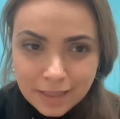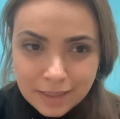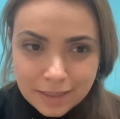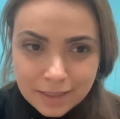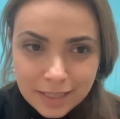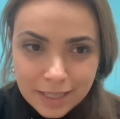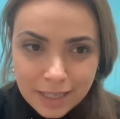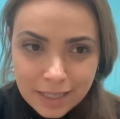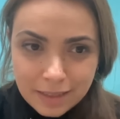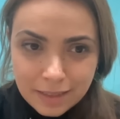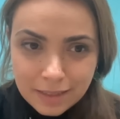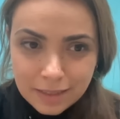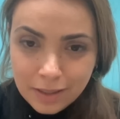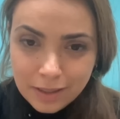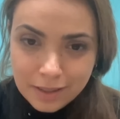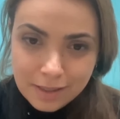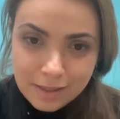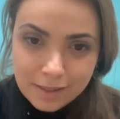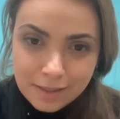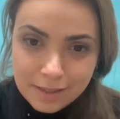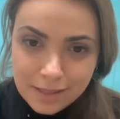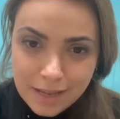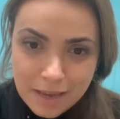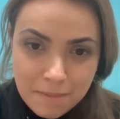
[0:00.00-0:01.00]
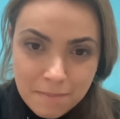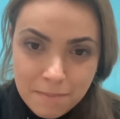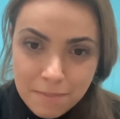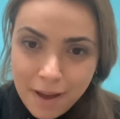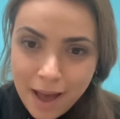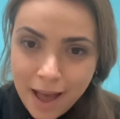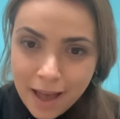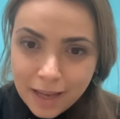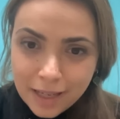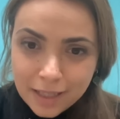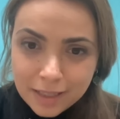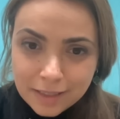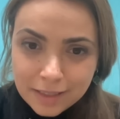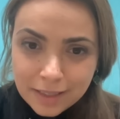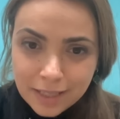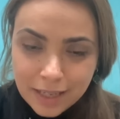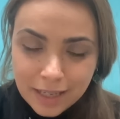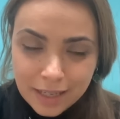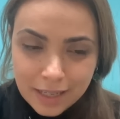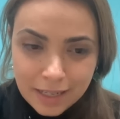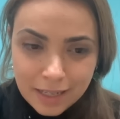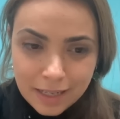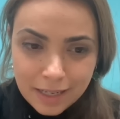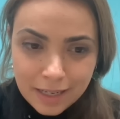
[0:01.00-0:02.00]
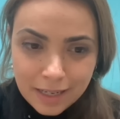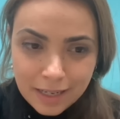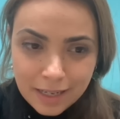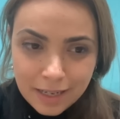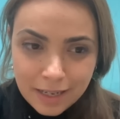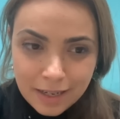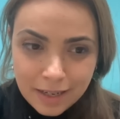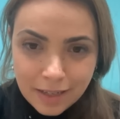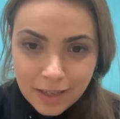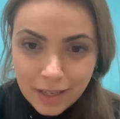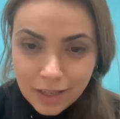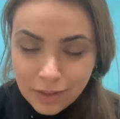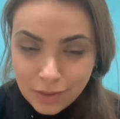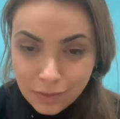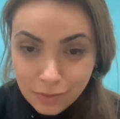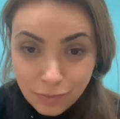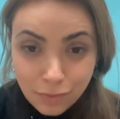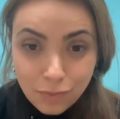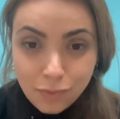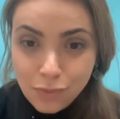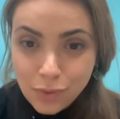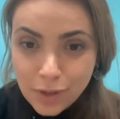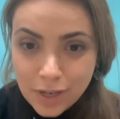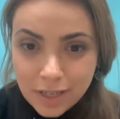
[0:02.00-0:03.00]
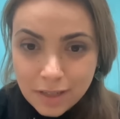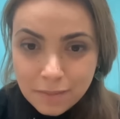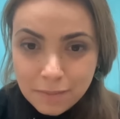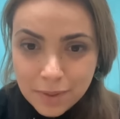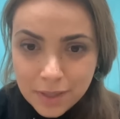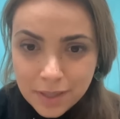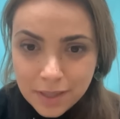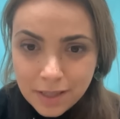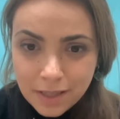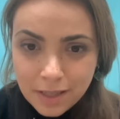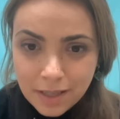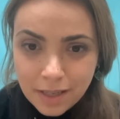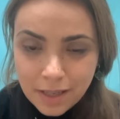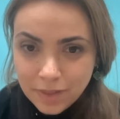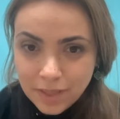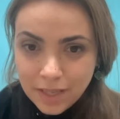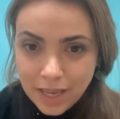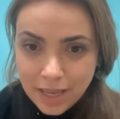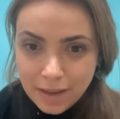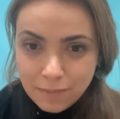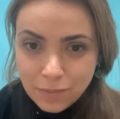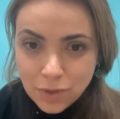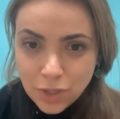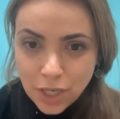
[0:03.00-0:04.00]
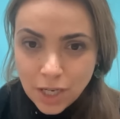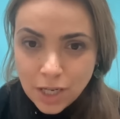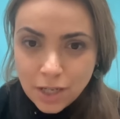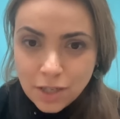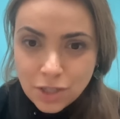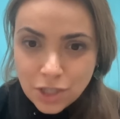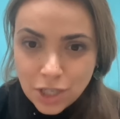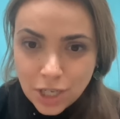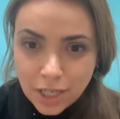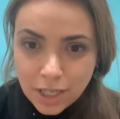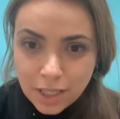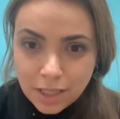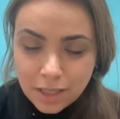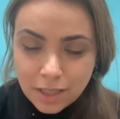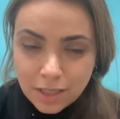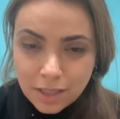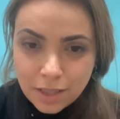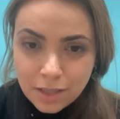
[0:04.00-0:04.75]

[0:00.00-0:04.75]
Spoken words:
its impact can really be game-changing